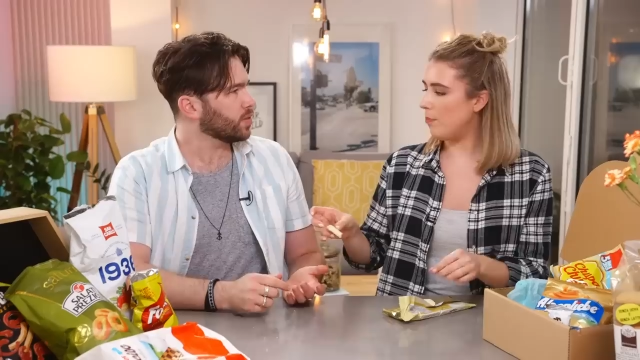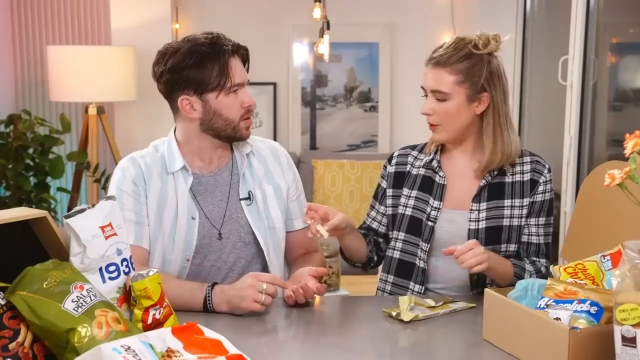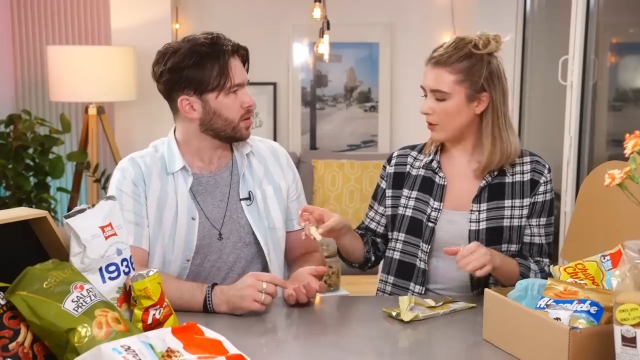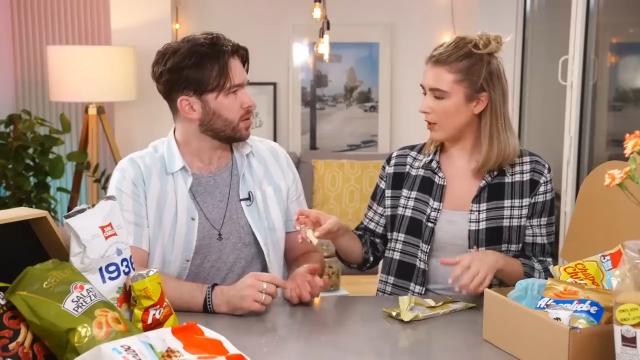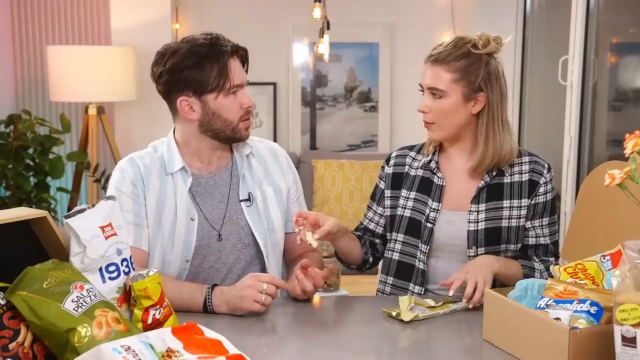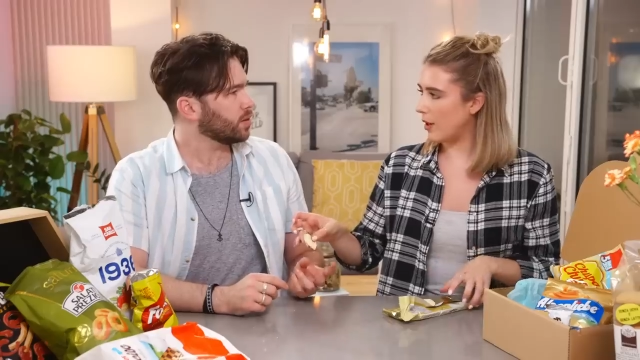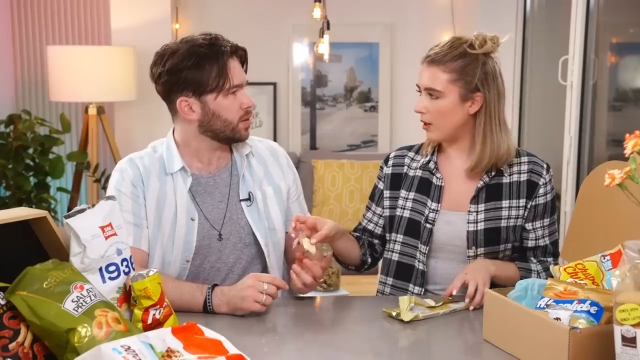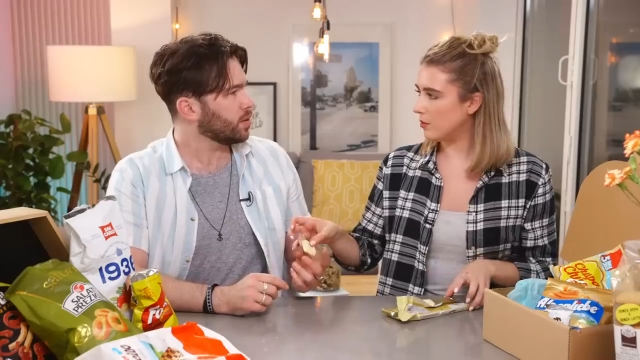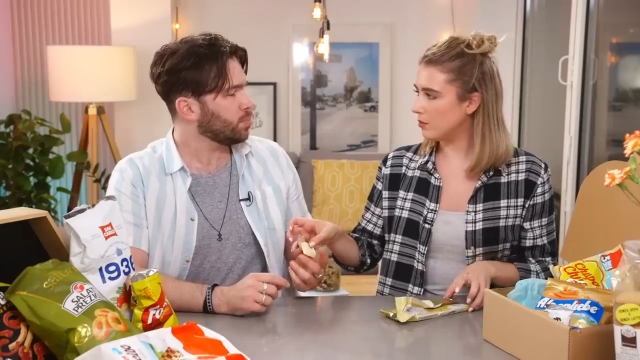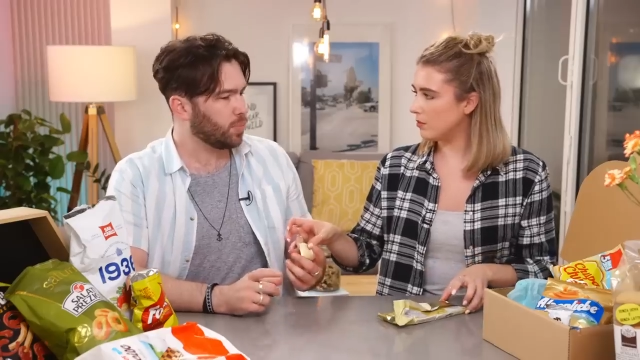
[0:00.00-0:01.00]
Speaker 1: Milky Bar.
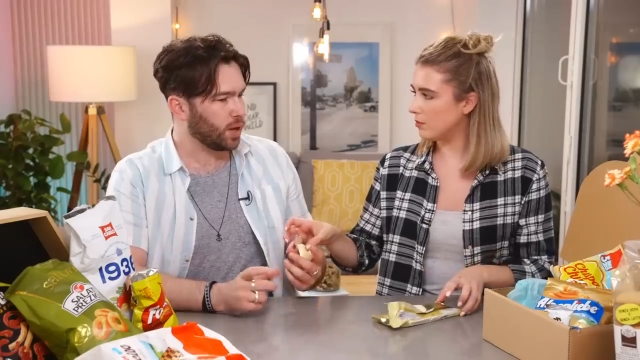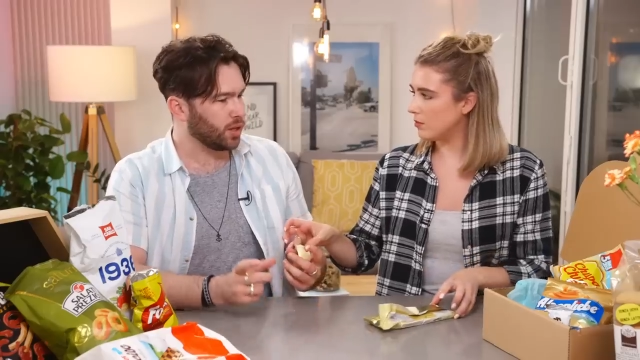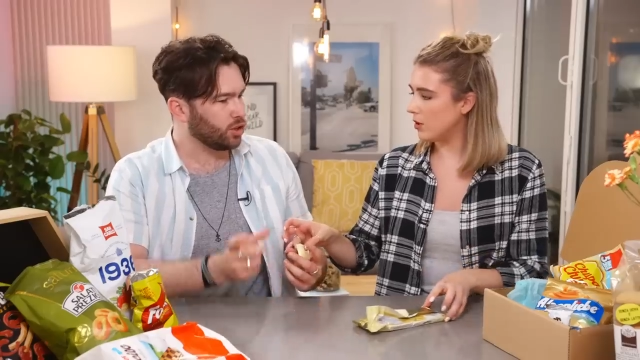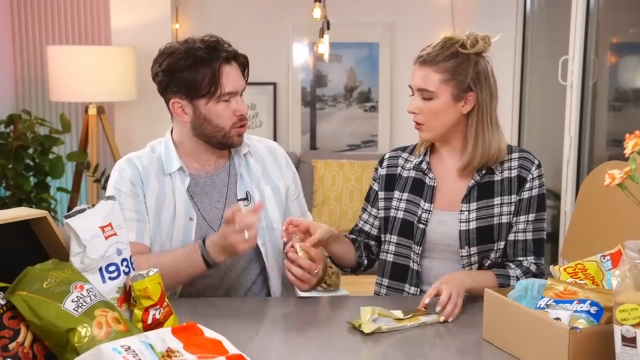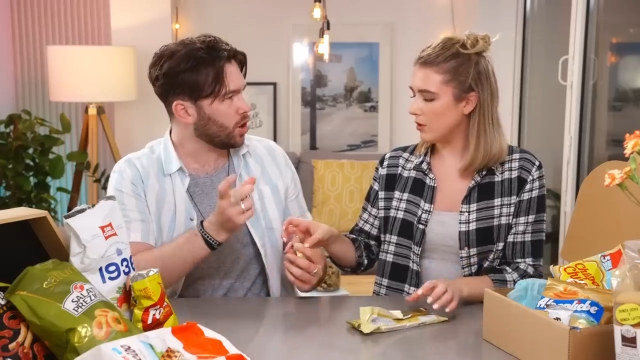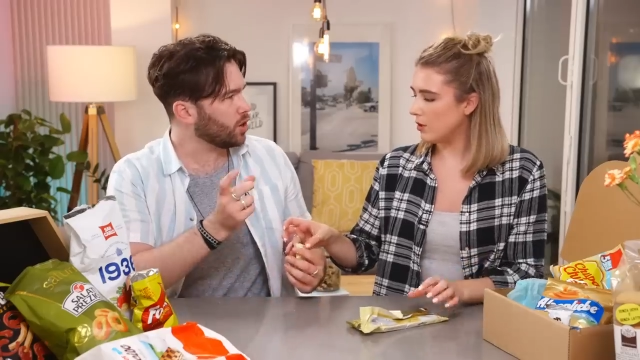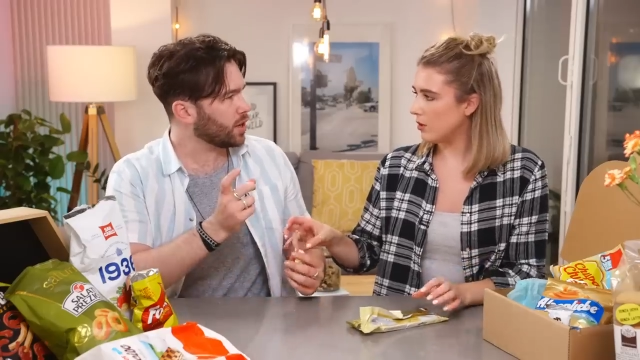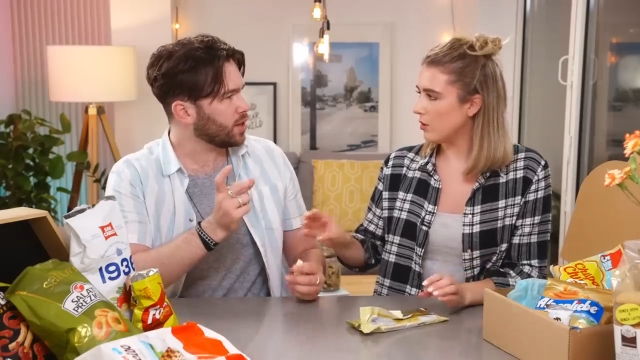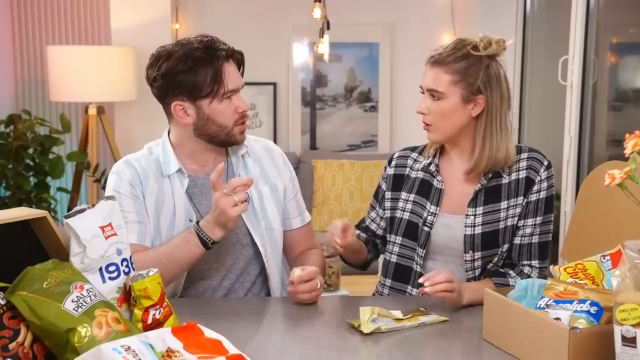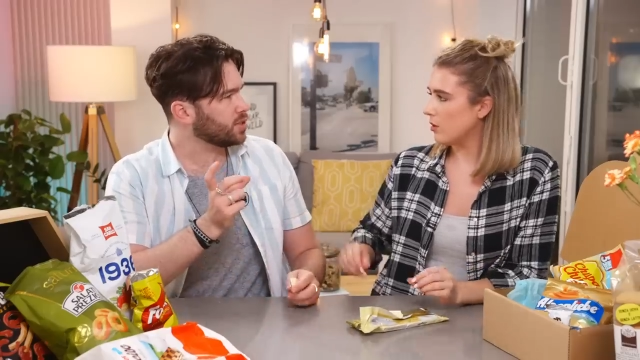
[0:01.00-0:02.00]
Speaker 2: But you can't
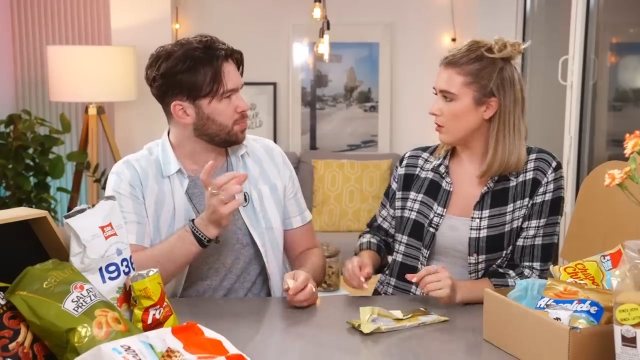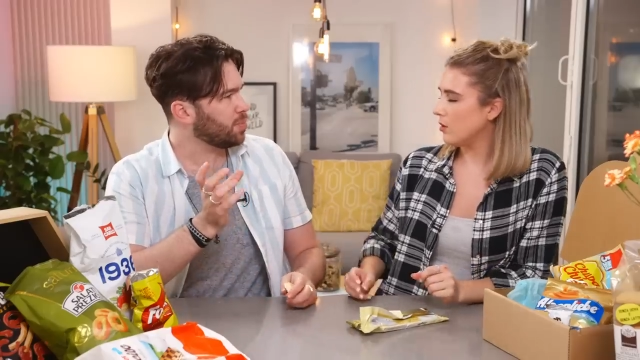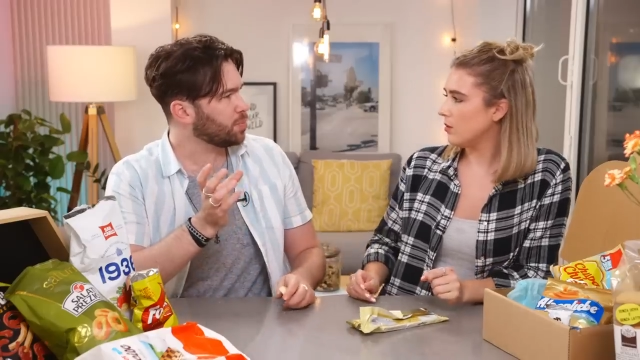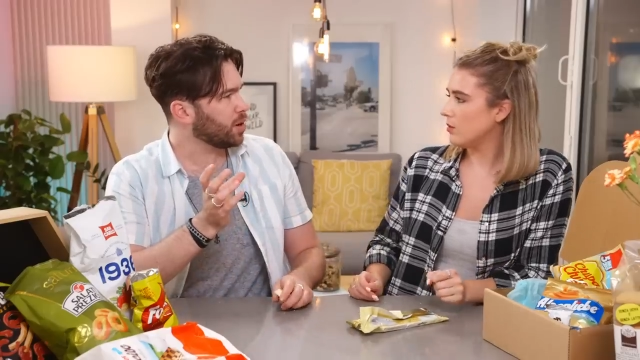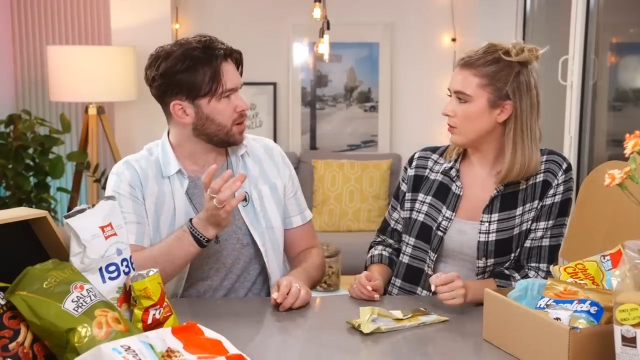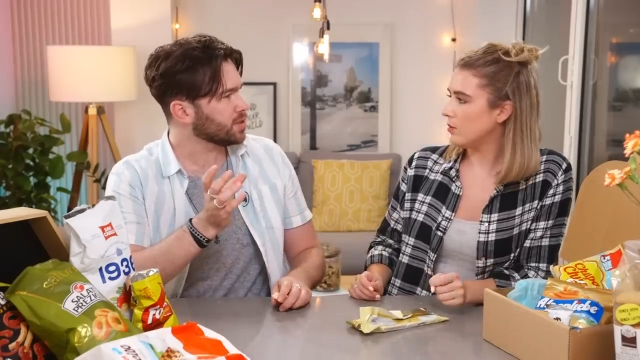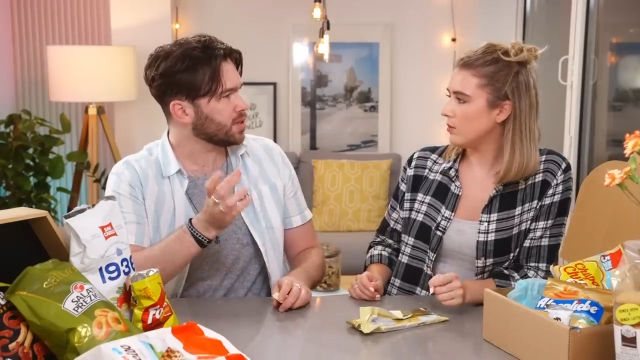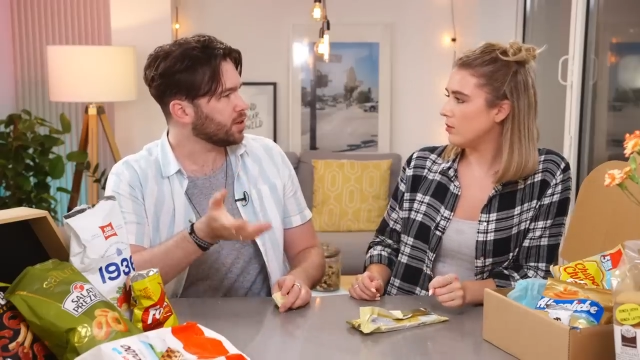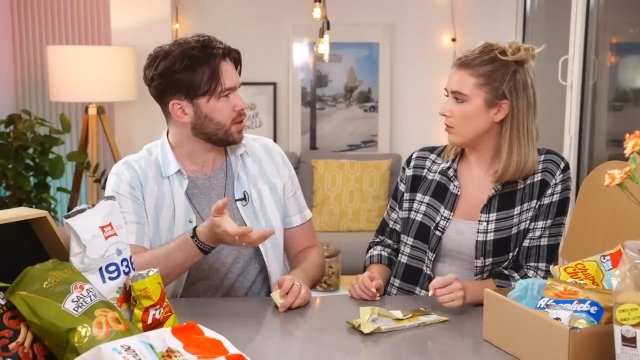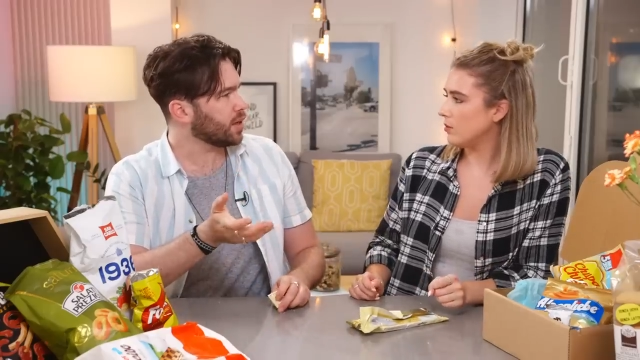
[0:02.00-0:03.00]
get those in big bars
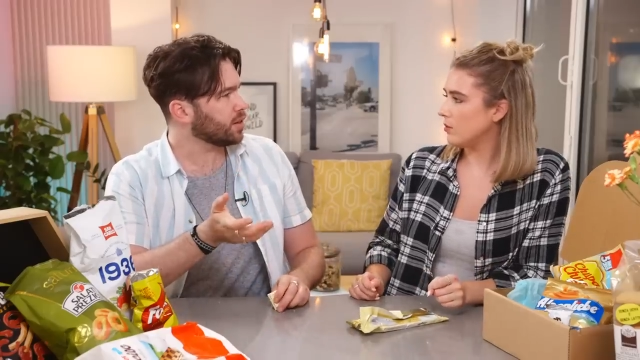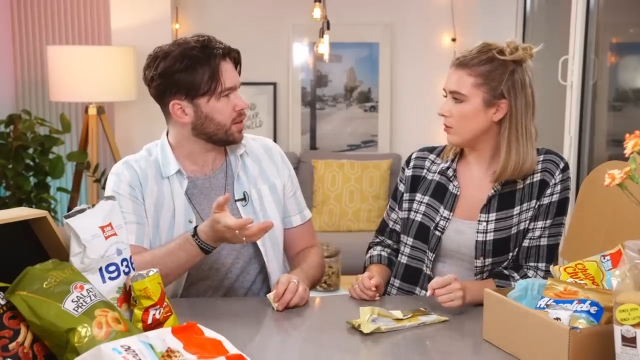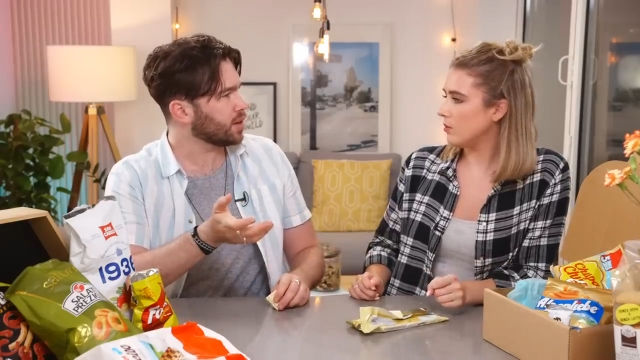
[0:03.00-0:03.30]
like you can